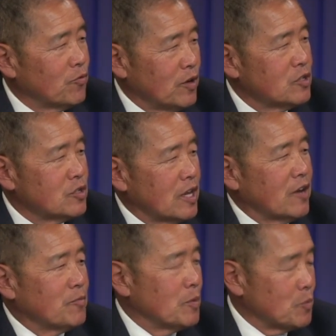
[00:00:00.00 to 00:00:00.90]
funds that
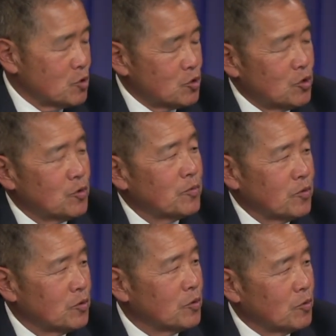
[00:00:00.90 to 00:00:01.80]
have been matured
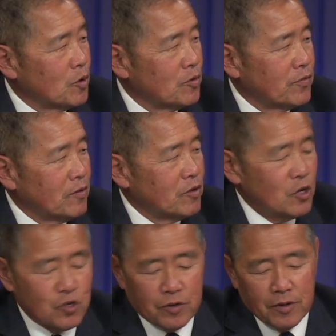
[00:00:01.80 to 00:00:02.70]
through the Rotary
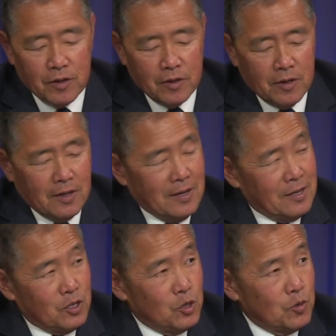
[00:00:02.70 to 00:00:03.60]
Foundation.
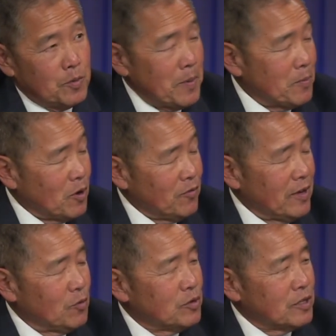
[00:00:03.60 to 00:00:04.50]
Do you remember
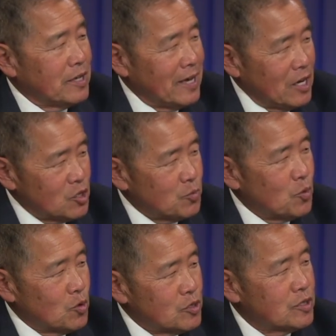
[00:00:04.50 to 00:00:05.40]
offhand what the cash
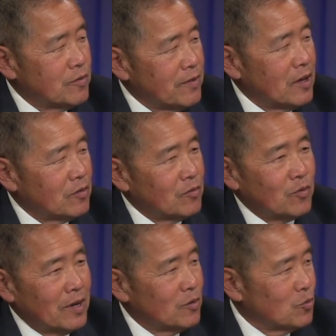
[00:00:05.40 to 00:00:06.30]
portion of that
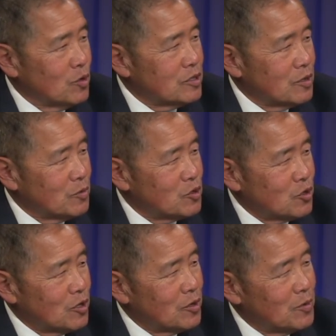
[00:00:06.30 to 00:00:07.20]
grant was that we
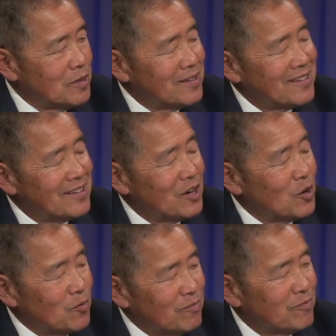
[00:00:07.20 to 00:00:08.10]
started with?
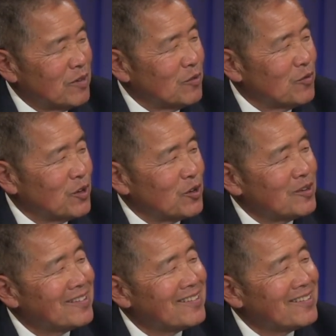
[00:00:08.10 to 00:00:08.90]
Round figured.